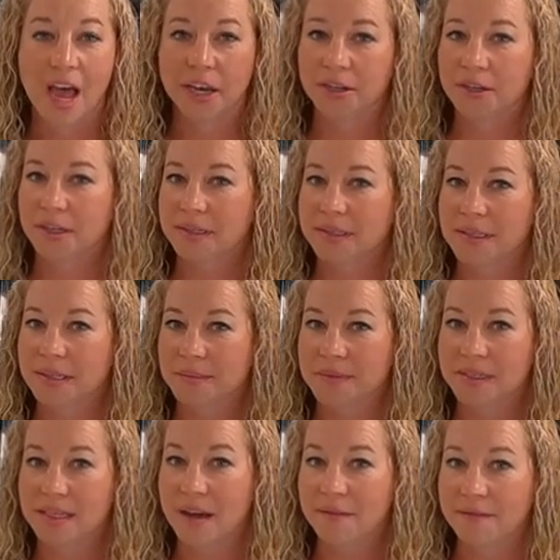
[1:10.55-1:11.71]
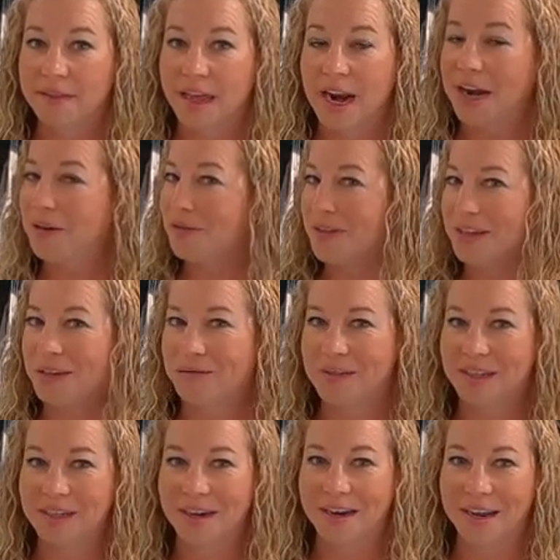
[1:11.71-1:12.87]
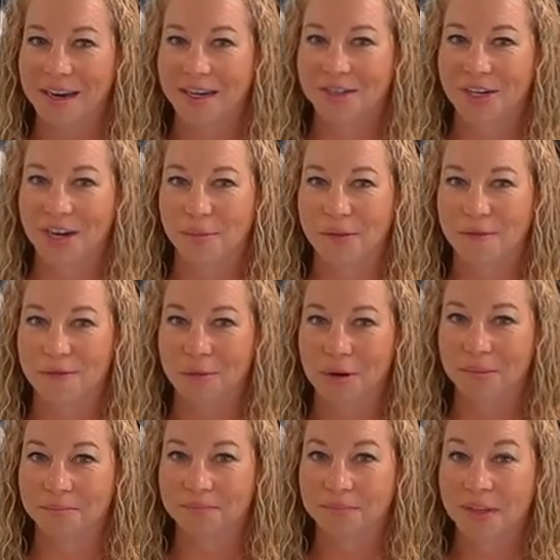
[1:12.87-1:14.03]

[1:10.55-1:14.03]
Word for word: And you're gonna see some stuff that I don't think you've seen on any channel before.